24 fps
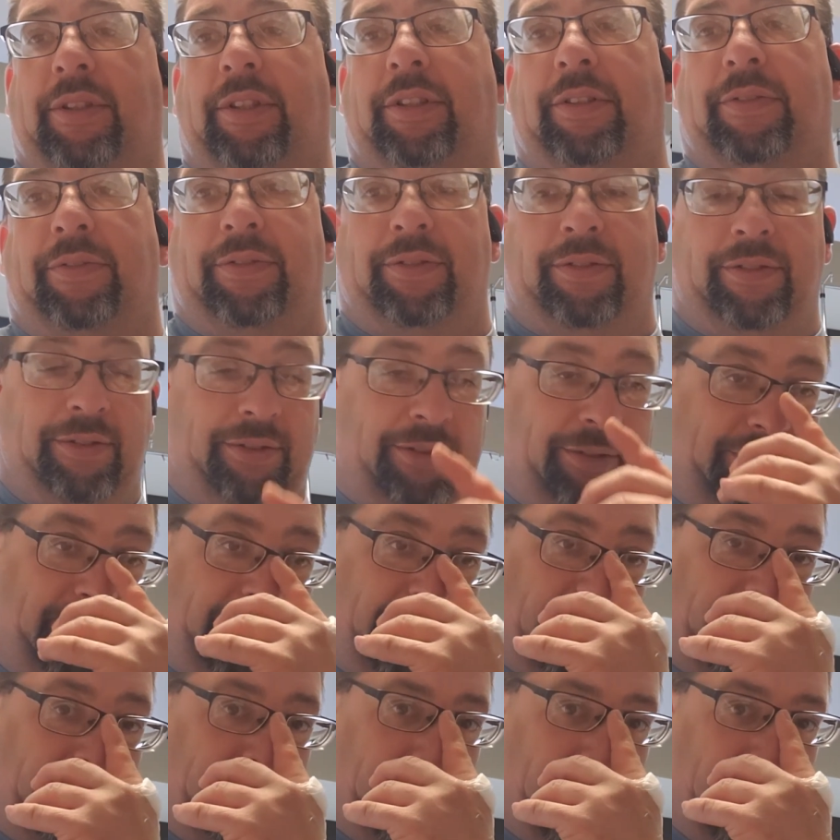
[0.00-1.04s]
there for a good
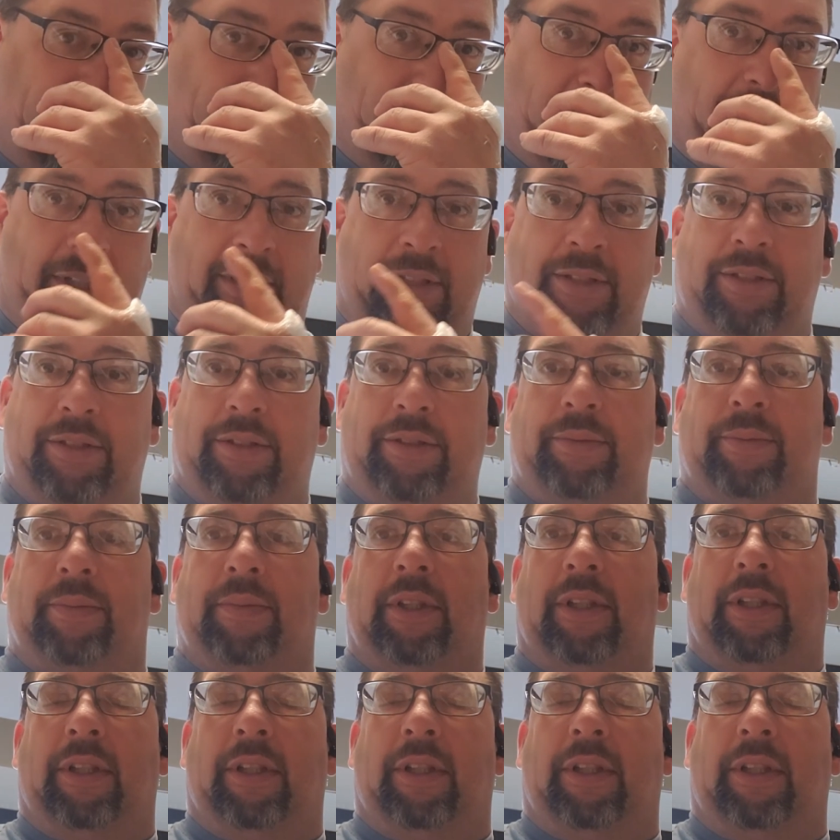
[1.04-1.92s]
15 minutes.